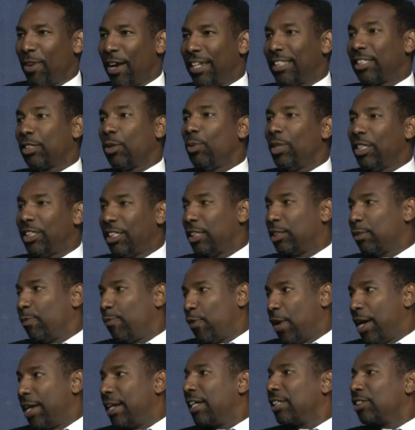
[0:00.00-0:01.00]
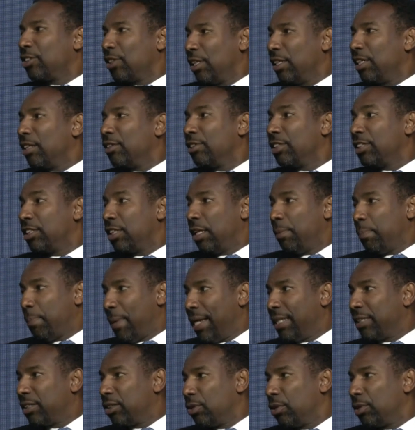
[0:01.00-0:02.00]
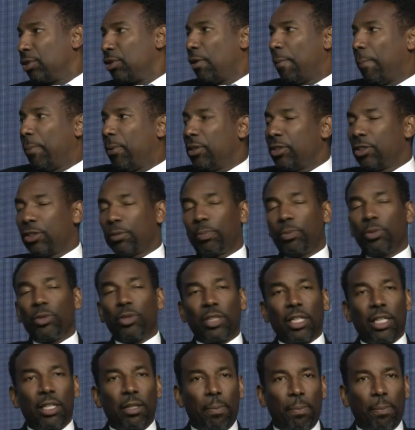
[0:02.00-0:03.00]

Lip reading: Right? So we teach them financial literacy based on your principles.